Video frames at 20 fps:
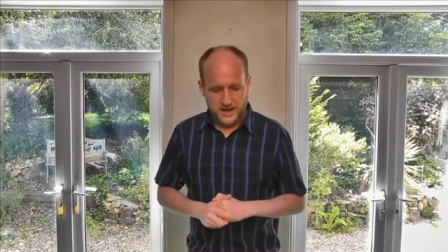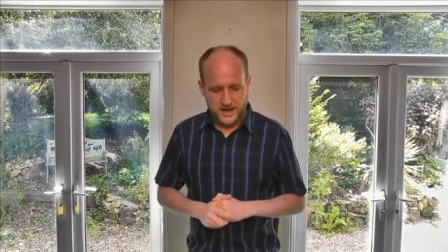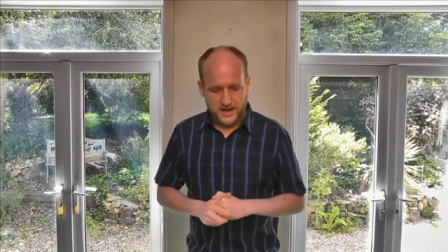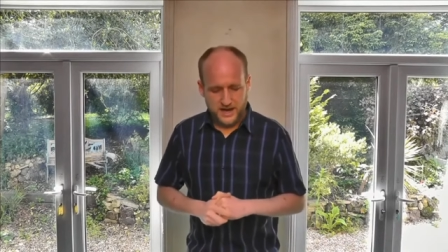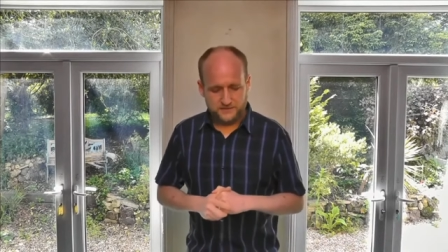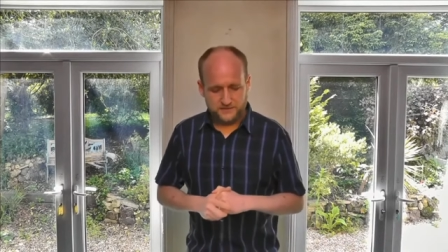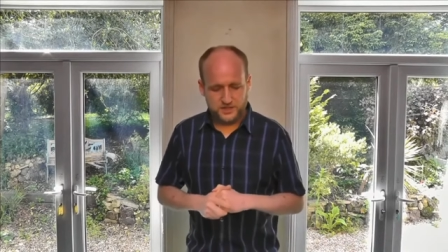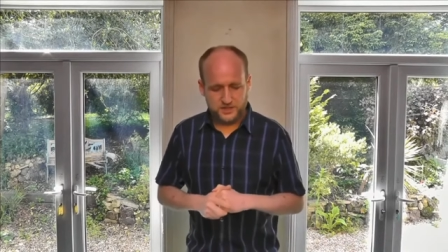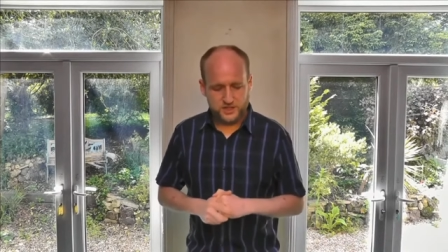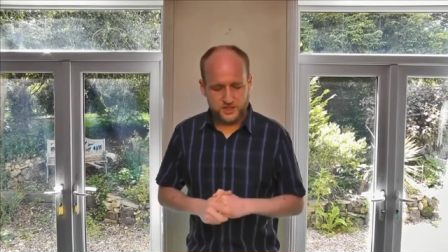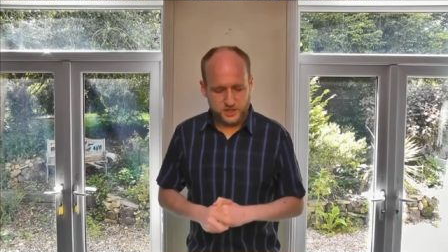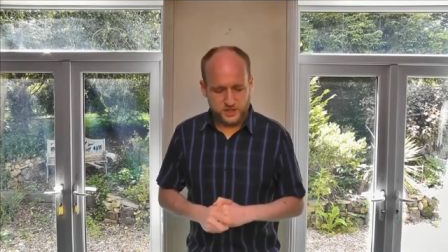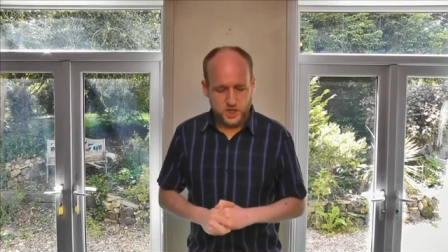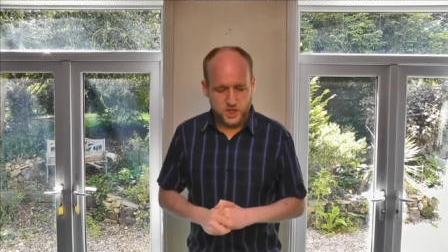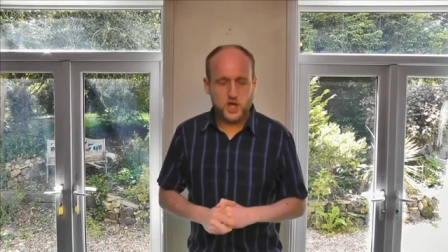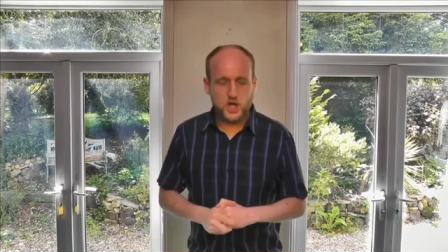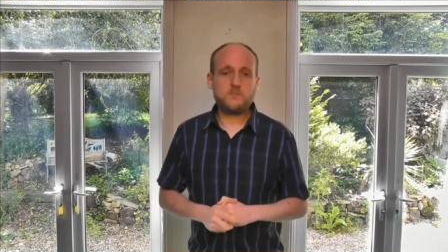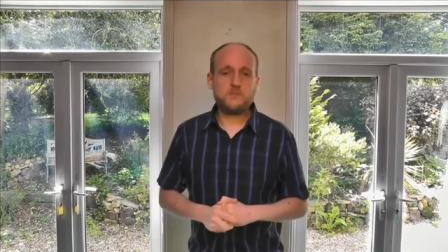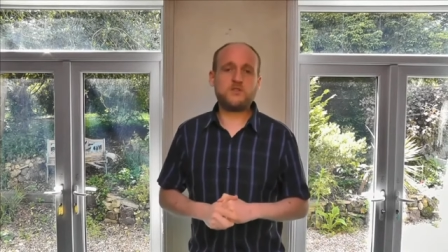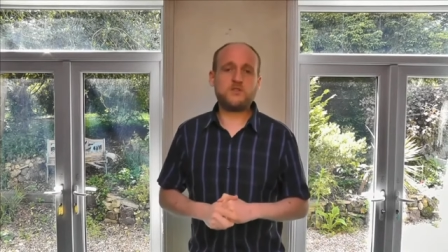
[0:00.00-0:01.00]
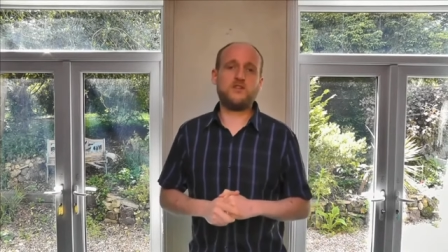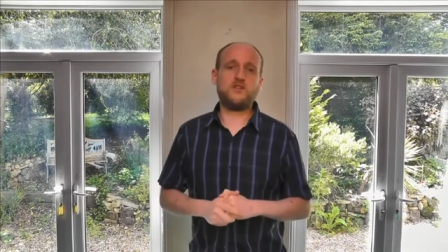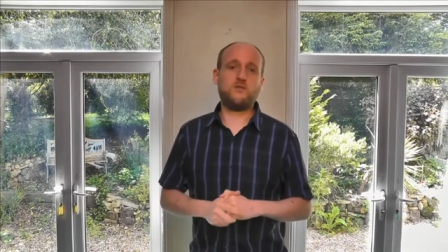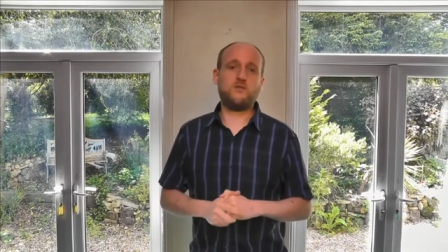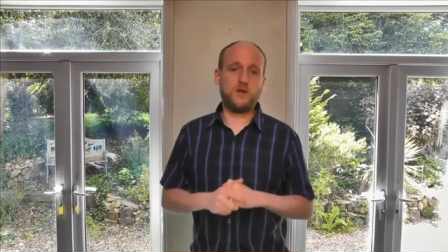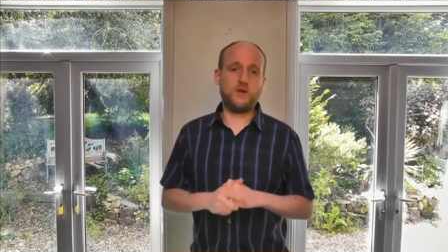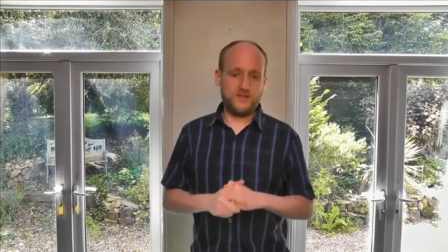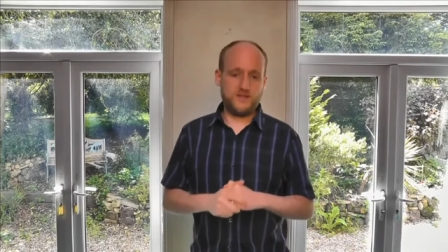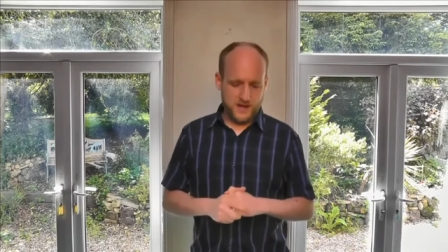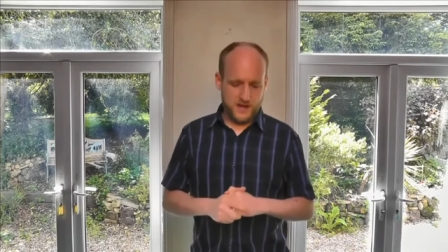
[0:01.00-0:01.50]
have disturbed you
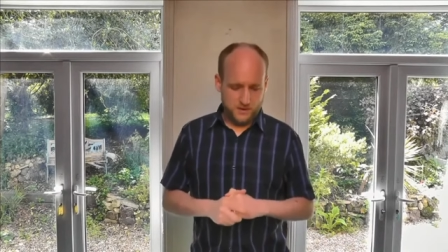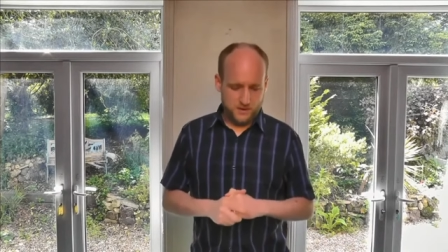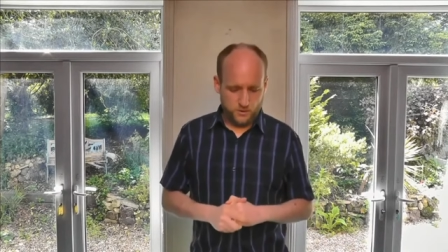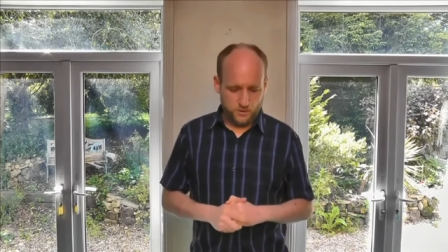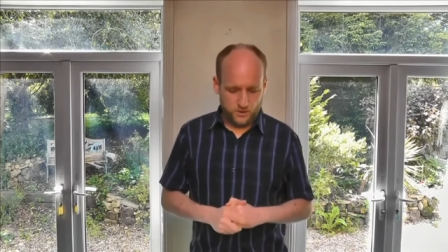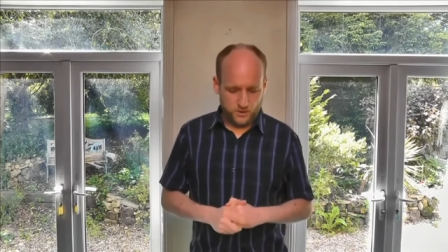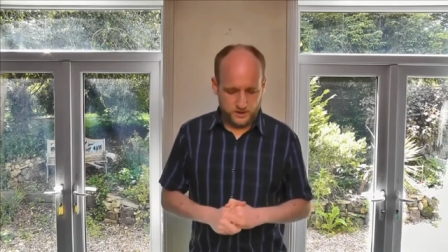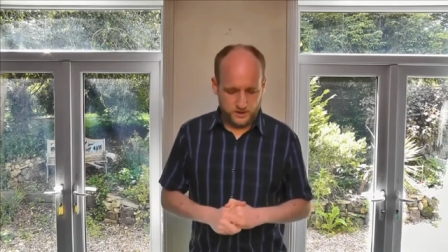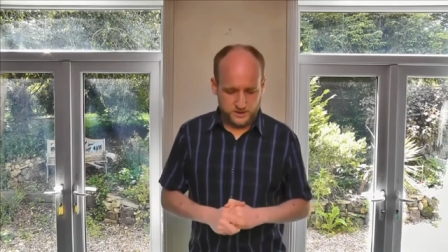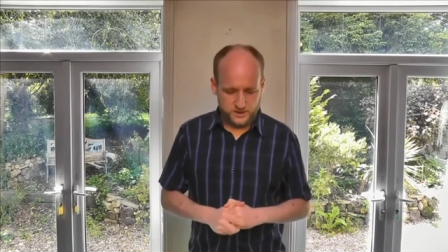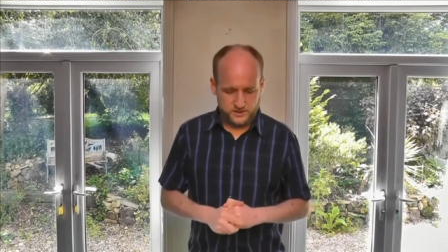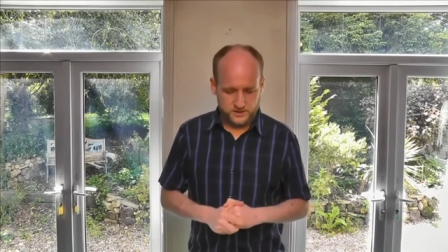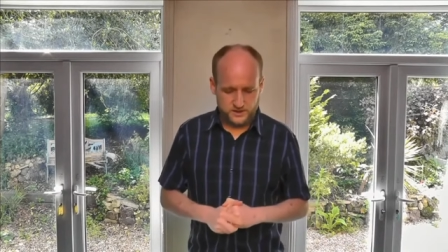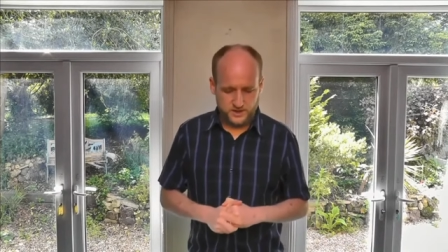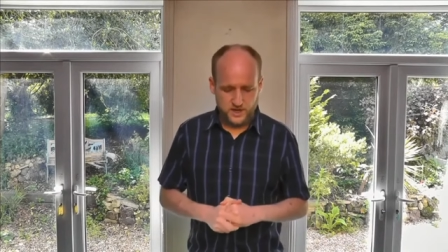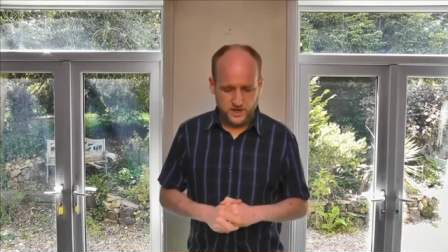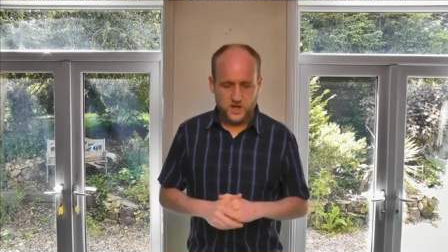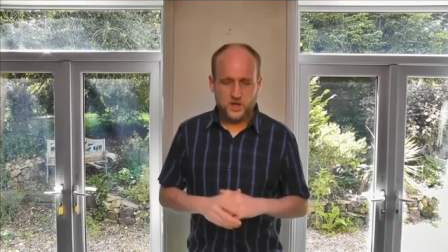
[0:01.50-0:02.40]
with their words,